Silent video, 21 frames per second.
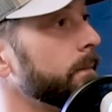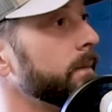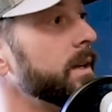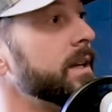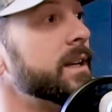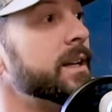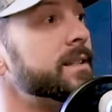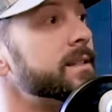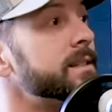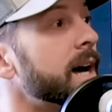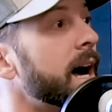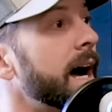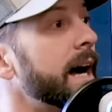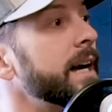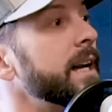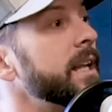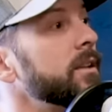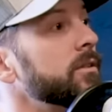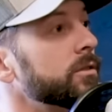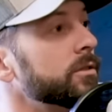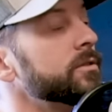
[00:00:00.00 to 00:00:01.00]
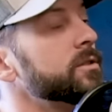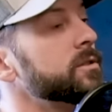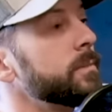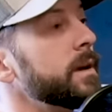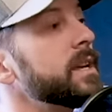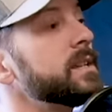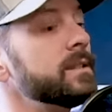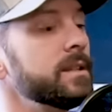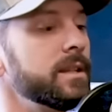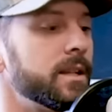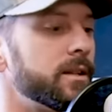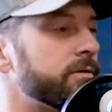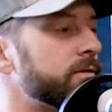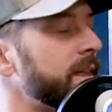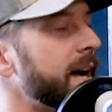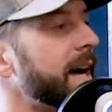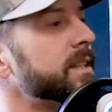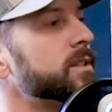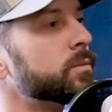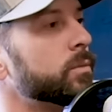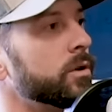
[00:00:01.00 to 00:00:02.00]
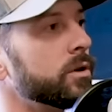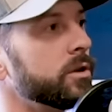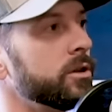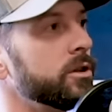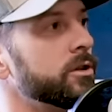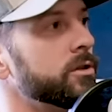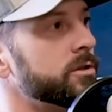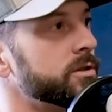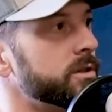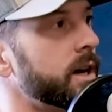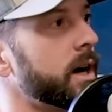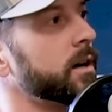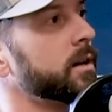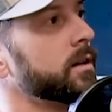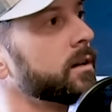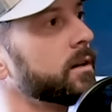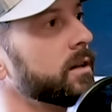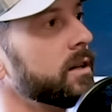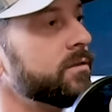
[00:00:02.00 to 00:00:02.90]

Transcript: in a tiny little space if that's where you're stuck.